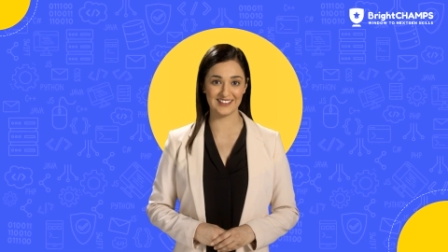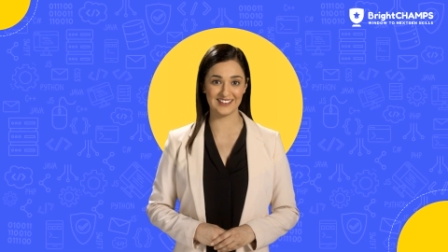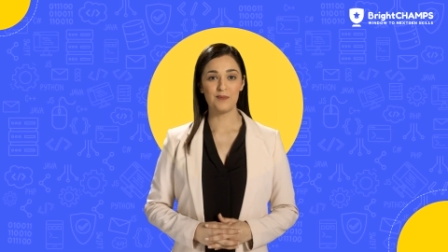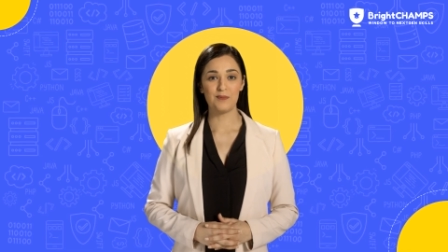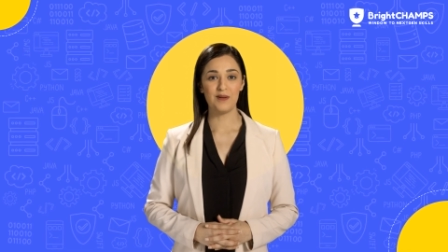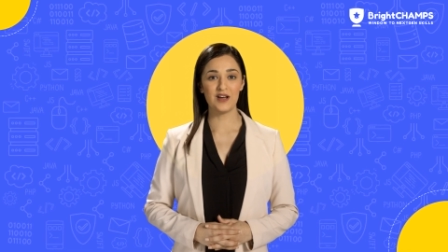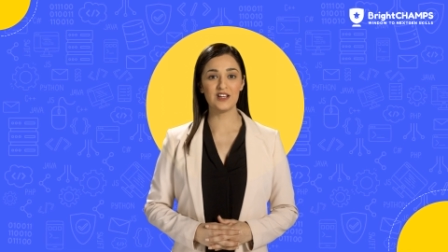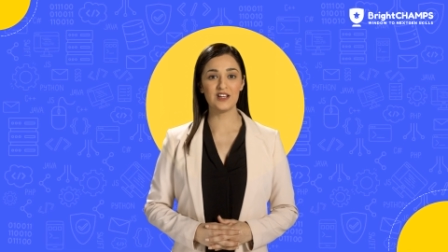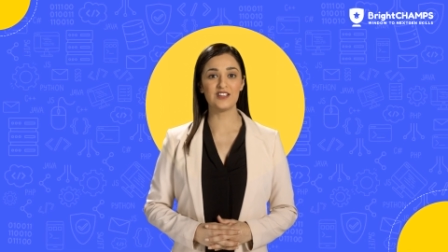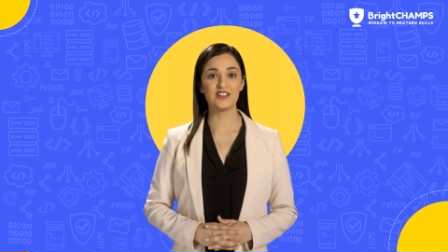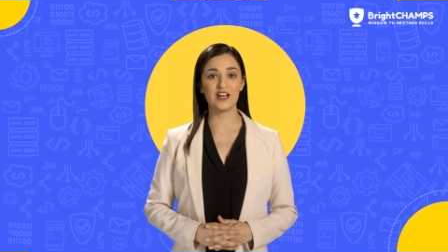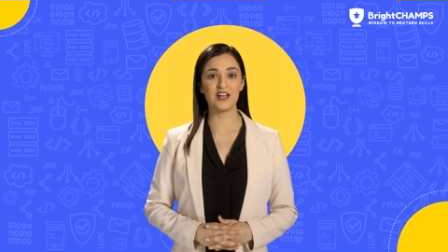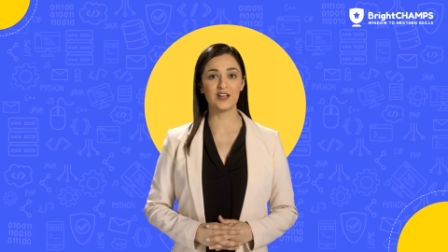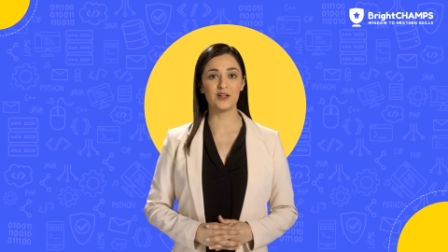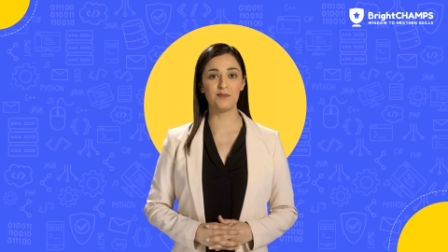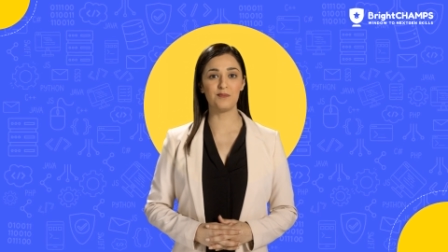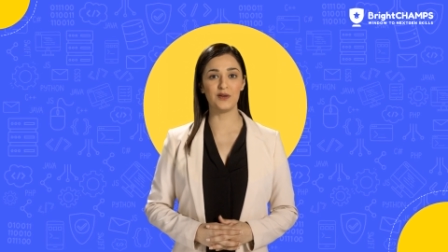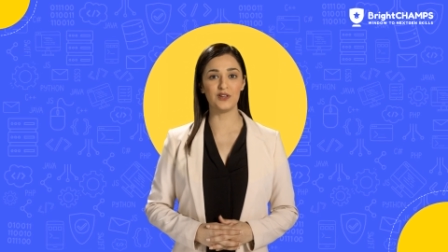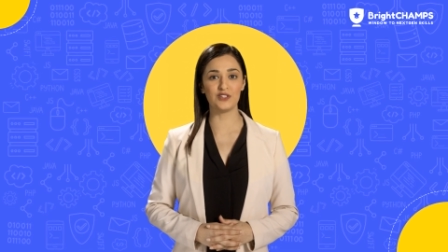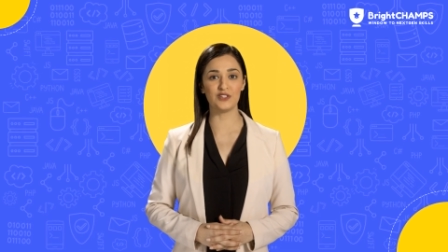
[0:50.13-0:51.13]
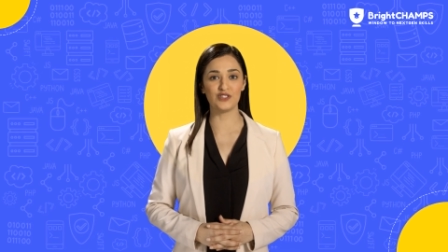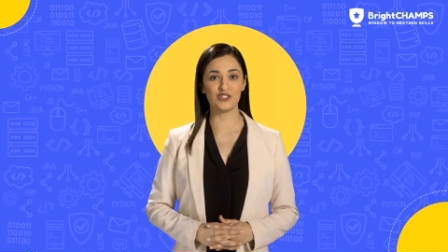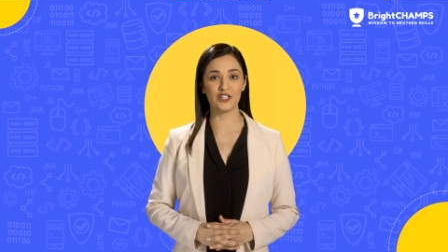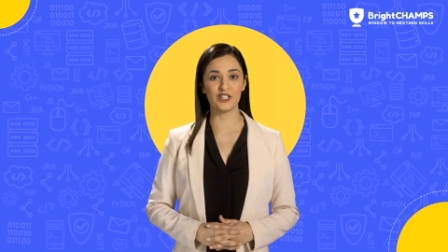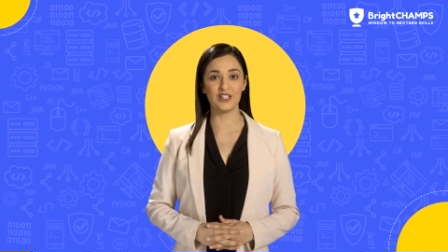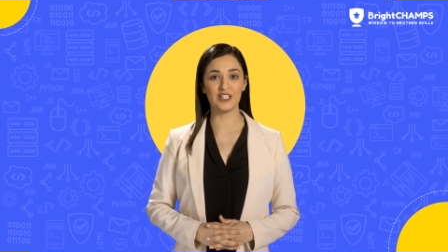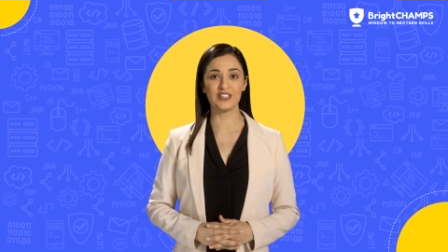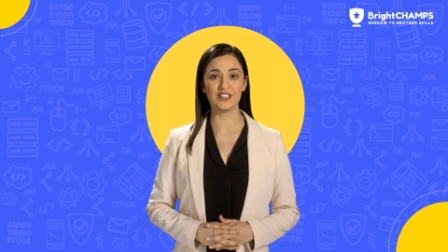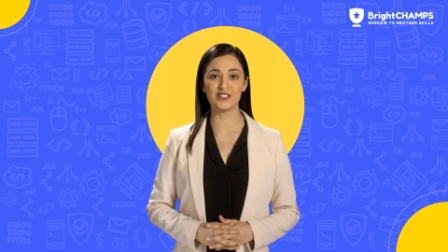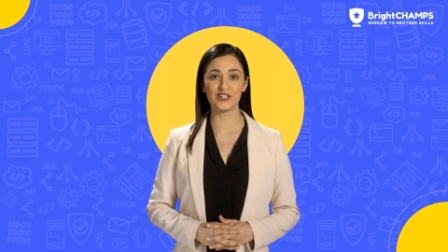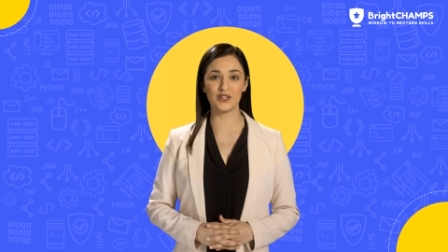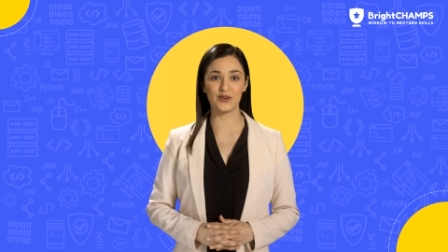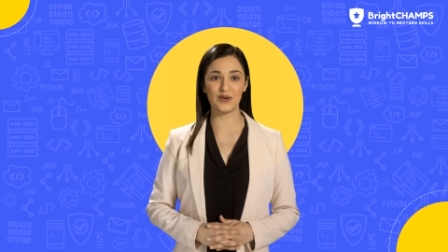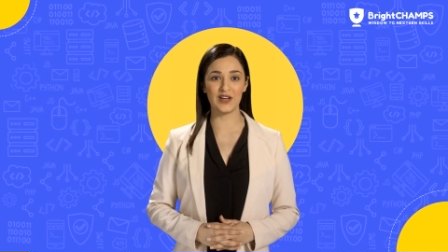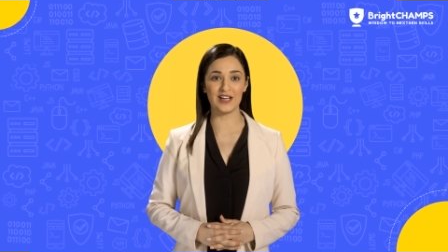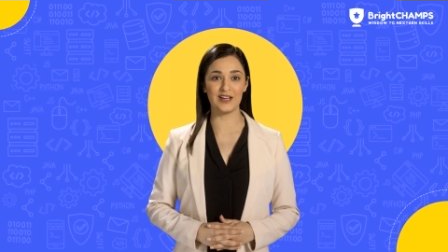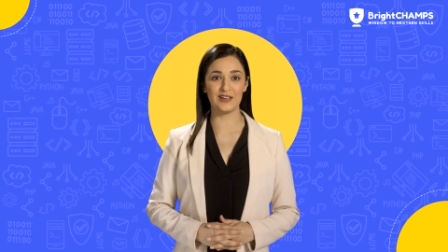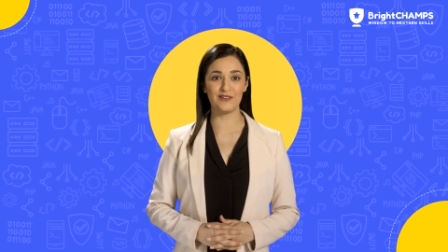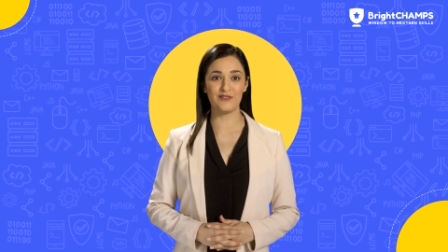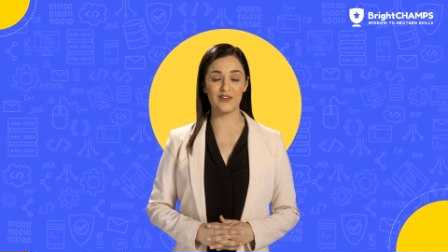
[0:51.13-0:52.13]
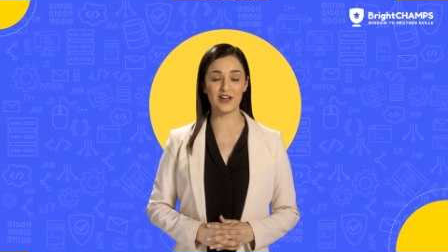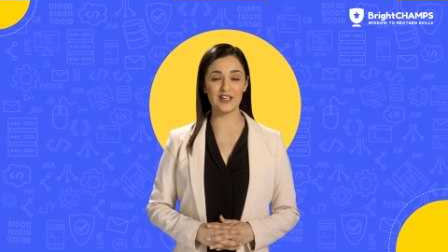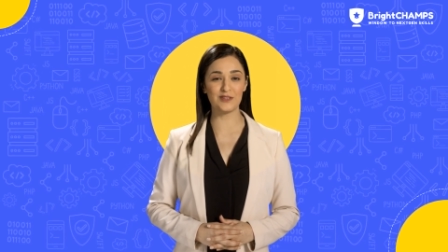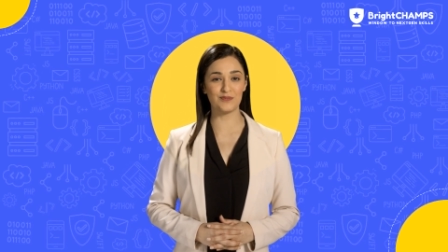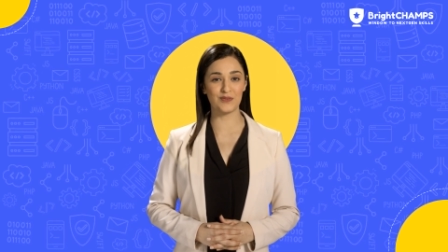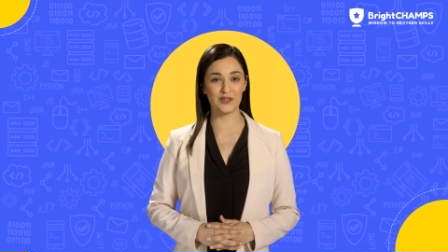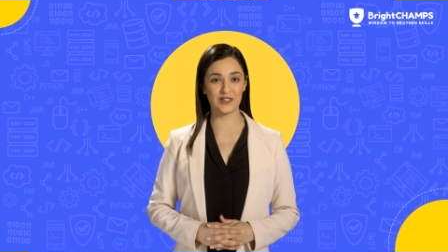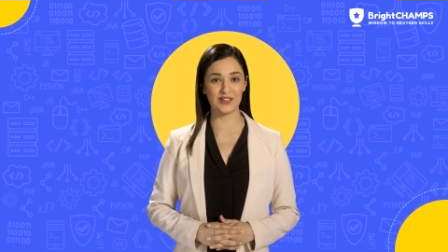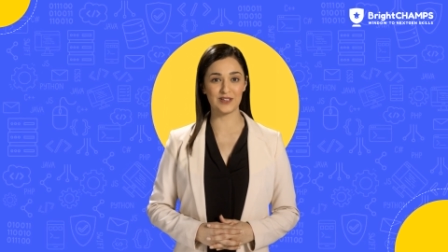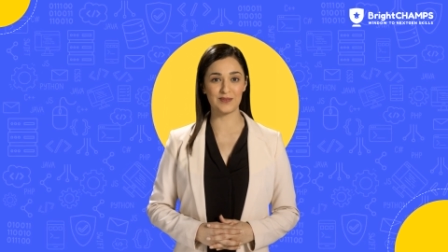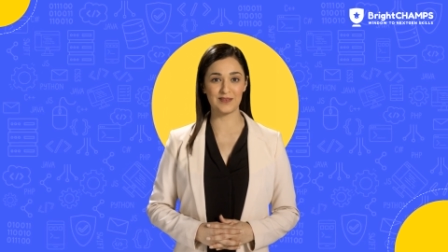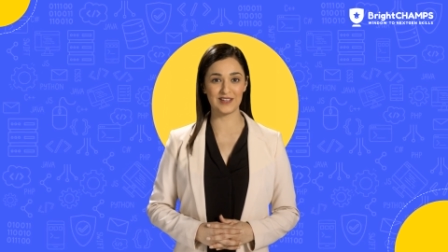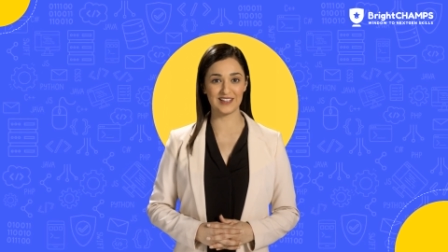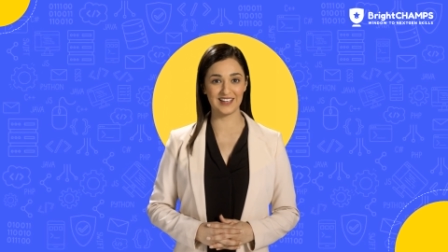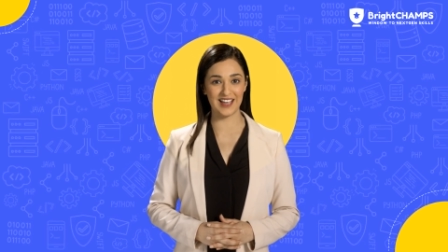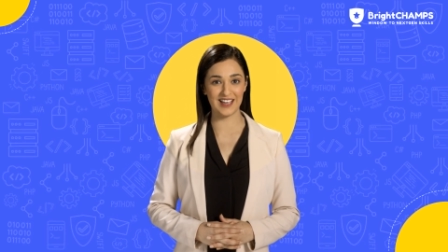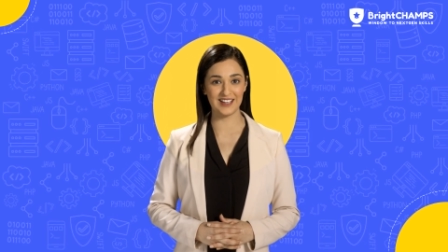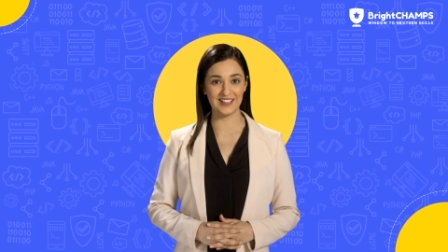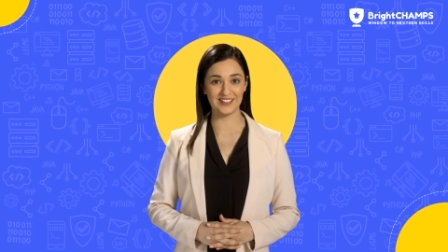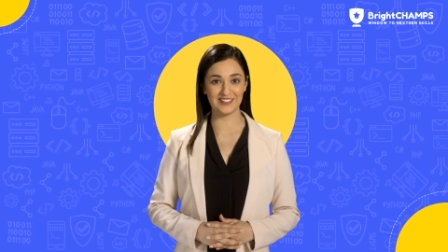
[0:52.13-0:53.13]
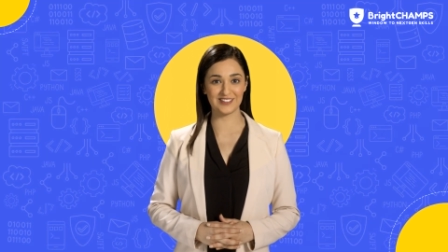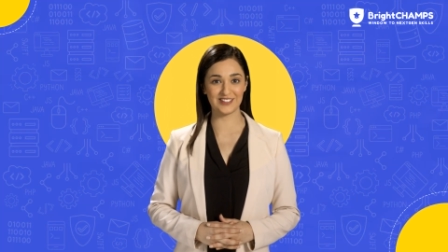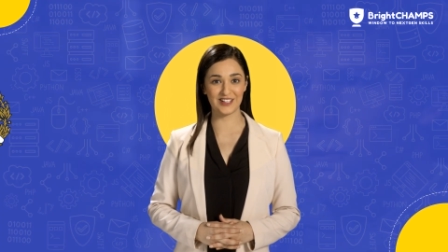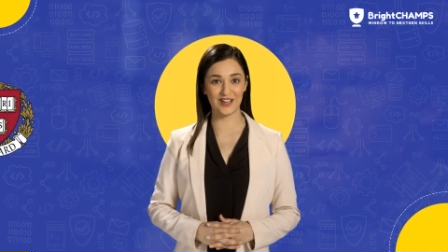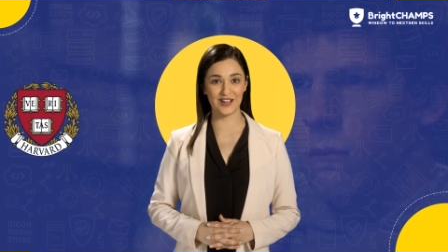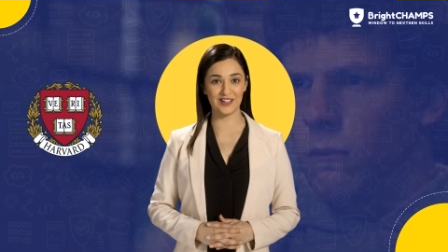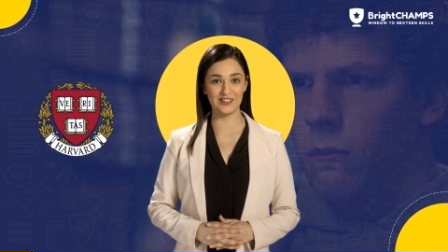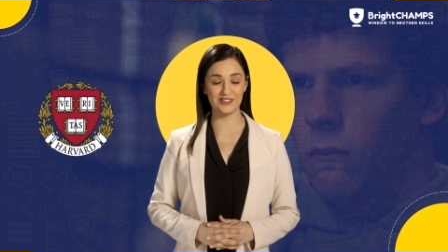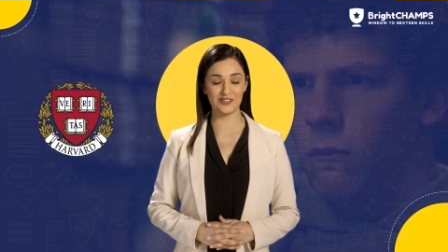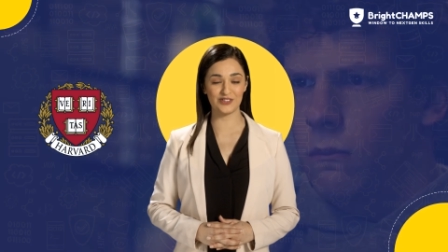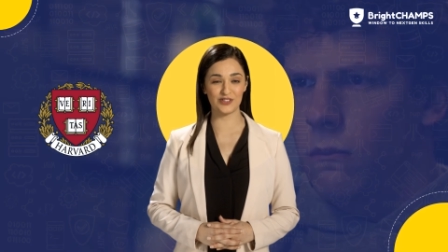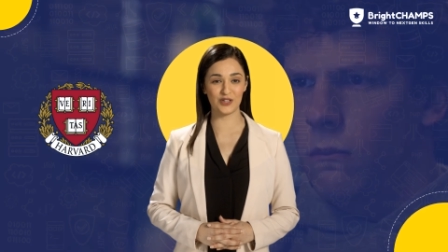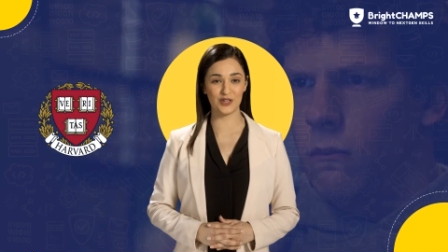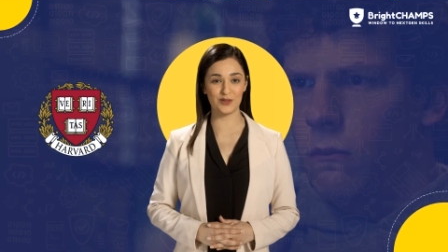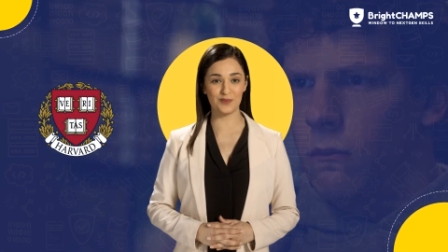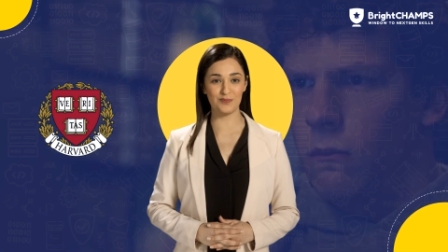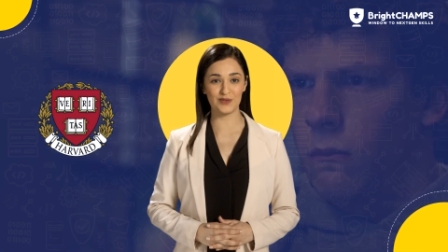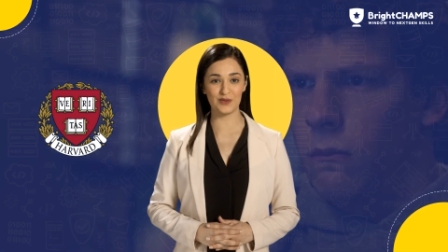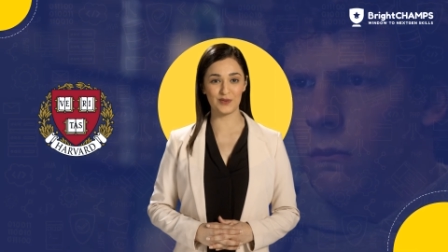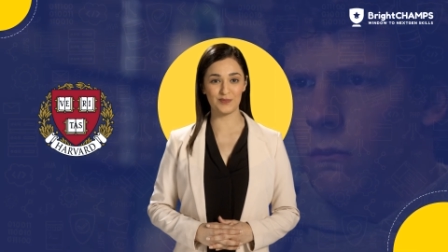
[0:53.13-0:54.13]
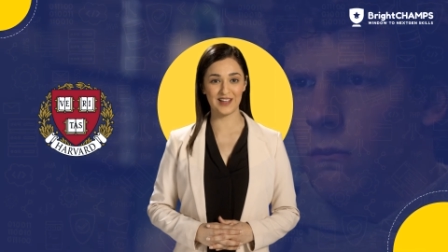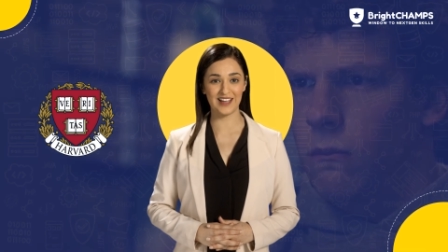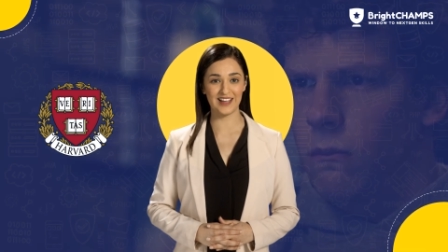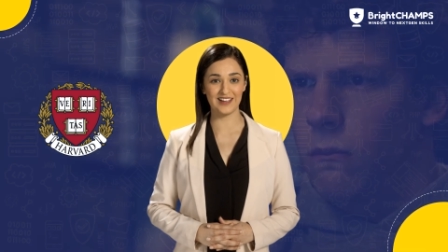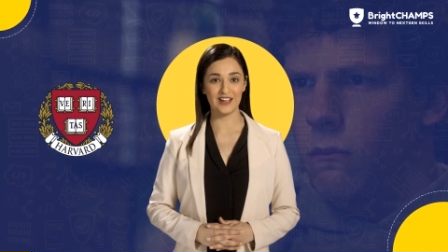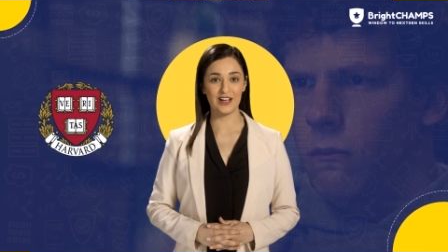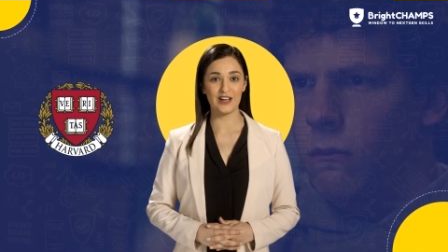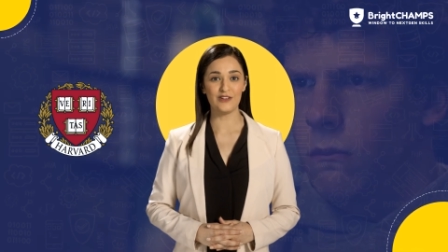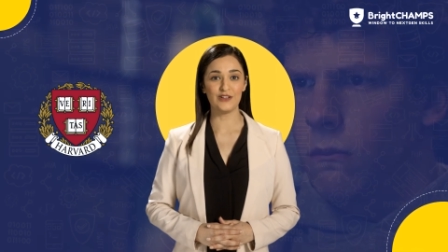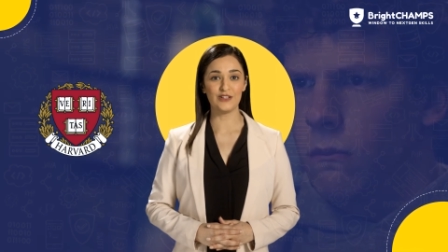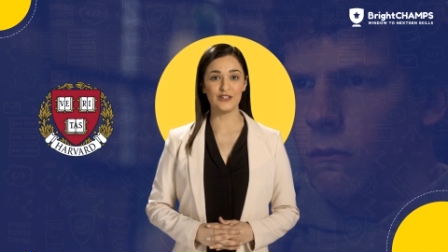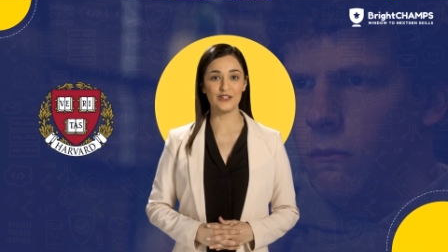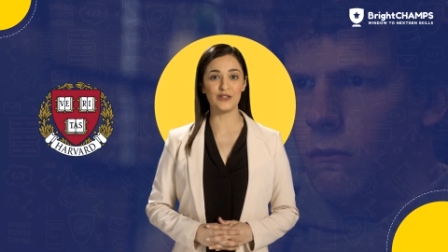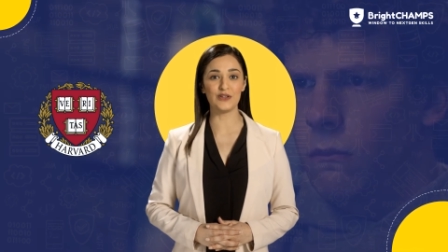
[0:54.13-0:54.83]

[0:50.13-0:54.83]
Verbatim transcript: Mark Zuckerberg's journey to creating Facebook began in his college dorm room at Harvard